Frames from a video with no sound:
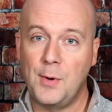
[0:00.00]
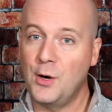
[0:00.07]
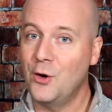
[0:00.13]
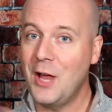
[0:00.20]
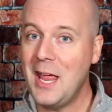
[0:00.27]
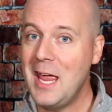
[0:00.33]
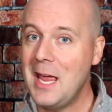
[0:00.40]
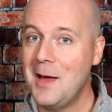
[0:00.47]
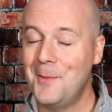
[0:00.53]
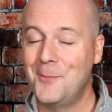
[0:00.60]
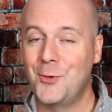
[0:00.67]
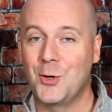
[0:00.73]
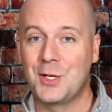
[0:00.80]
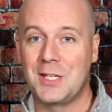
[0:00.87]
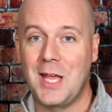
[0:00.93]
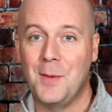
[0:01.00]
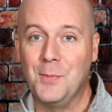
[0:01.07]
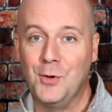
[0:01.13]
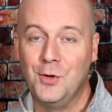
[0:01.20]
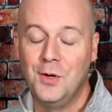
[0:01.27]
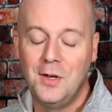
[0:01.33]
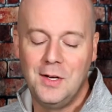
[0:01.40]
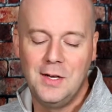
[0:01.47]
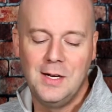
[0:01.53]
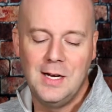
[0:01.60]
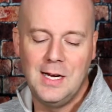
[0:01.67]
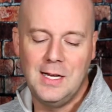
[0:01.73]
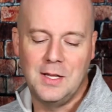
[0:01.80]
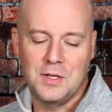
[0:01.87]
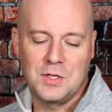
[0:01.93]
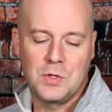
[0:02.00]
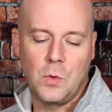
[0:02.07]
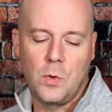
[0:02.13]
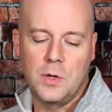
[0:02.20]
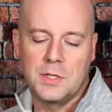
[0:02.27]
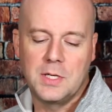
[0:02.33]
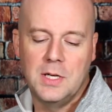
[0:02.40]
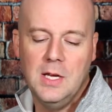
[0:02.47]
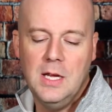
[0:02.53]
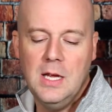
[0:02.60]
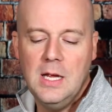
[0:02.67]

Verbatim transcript: Barrel ham, for example, in the stores.